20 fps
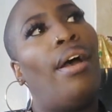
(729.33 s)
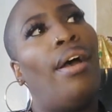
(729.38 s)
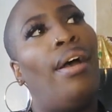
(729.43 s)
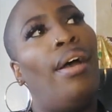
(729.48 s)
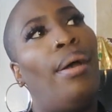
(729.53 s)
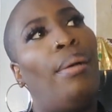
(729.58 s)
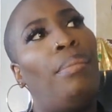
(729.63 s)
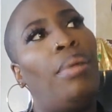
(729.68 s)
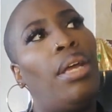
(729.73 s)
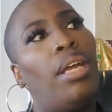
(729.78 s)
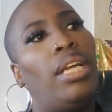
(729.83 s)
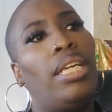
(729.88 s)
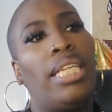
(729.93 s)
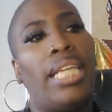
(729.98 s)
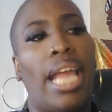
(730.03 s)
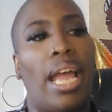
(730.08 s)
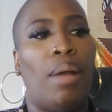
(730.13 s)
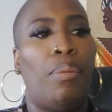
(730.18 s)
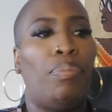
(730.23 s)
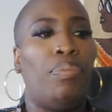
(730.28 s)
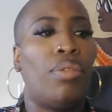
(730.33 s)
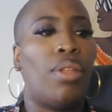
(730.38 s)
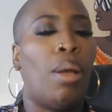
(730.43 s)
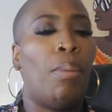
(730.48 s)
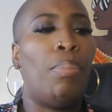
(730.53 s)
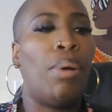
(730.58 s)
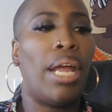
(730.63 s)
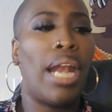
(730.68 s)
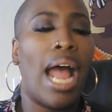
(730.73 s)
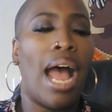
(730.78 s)
Yeah.
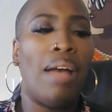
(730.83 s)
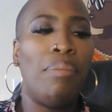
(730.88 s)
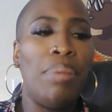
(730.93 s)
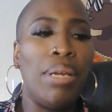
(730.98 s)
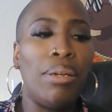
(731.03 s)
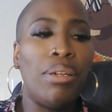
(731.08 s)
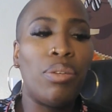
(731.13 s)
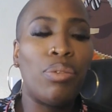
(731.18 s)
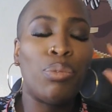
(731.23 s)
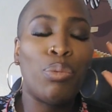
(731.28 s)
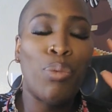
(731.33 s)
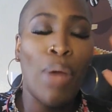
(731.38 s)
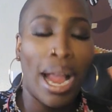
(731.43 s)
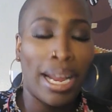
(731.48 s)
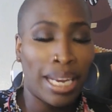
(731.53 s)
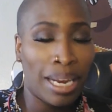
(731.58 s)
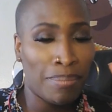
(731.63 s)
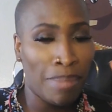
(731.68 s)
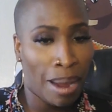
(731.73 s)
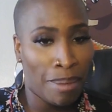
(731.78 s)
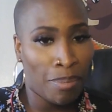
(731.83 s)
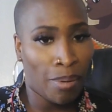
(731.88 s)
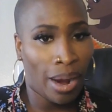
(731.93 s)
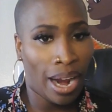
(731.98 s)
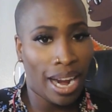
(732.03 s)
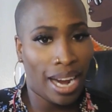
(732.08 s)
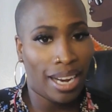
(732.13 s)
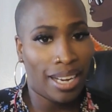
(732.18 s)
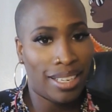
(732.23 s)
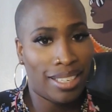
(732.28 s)
But I've been racking my
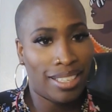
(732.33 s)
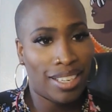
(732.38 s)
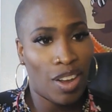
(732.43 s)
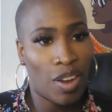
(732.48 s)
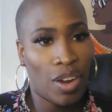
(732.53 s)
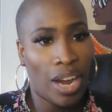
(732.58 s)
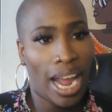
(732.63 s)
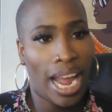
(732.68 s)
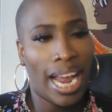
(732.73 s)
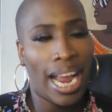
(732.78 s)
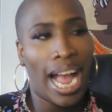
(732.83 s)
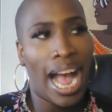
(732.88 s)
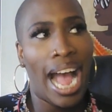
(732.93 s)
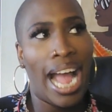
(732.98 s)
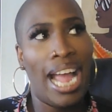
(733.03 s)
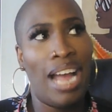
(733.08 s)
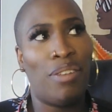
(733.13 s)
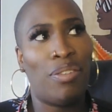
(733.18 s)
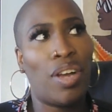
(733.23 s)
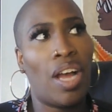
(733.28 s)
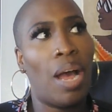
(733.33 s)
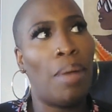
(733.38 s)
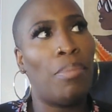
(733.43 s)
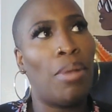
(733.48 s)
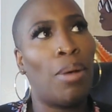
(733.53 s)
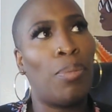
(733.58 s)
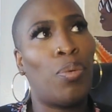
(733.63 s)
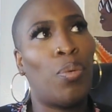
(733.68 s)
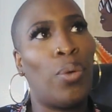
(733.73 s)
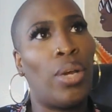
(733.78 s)
brain, okay? I have
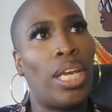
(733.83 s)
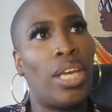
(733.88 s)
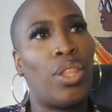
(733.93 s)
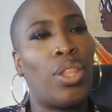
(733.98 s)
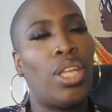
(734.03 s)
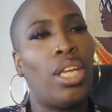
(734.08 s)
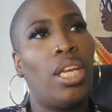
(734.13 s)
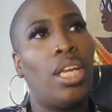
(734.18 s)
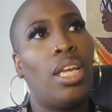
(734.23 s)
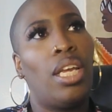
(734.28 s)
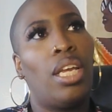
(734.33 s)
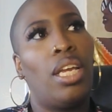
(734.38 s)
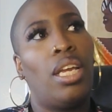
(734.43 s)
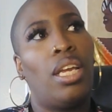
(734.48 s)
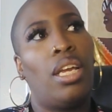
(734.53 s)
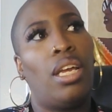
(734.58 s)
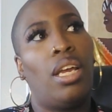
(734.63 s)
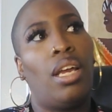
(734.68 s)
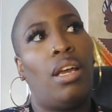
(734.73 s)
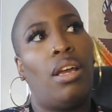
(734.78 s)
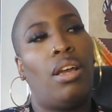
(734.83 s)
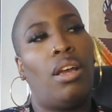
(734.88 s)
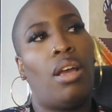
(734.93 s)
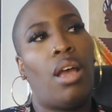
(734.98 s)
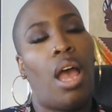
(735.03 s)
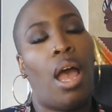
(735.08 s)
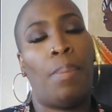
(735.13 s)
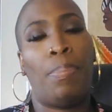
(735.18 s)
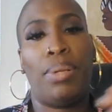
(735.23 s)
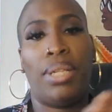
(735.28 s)
come up with
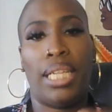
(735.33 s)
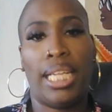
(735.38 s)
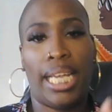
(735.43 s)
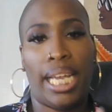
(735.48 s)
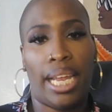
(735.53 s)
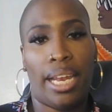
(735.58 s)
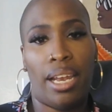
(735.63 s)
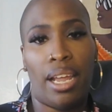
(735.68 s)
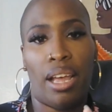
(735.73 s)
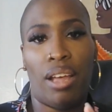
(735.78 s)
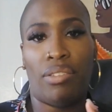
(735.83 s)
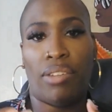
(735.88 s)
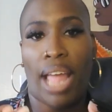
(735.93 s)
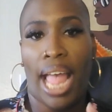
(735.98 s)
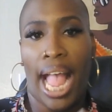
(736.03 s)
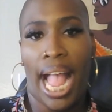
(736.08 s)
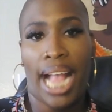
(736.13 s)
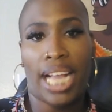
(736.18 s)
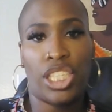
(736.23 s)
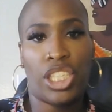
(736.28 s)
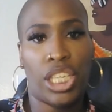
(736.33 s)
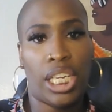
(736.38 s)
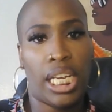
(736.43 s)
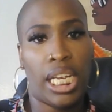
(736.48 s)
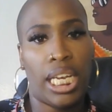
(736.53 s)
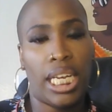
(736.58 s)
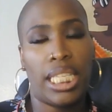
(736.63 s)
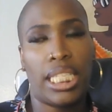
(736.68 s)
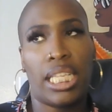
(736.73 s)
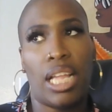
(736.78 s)
a plan of
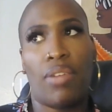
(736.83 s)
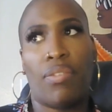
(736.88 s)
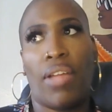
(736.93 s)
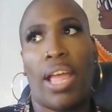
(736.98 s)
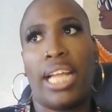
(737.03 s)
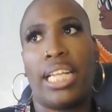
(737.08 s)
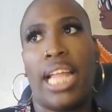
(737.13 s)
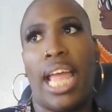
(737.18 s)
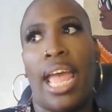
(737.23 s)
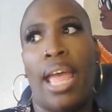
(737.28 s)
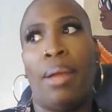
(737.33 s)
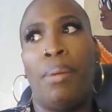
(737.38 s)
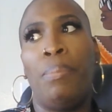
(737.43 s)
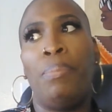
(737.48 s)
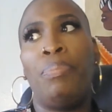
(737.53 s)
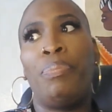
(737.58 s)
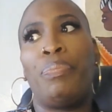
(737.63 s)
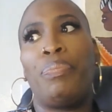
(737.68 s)
action and stuff like that.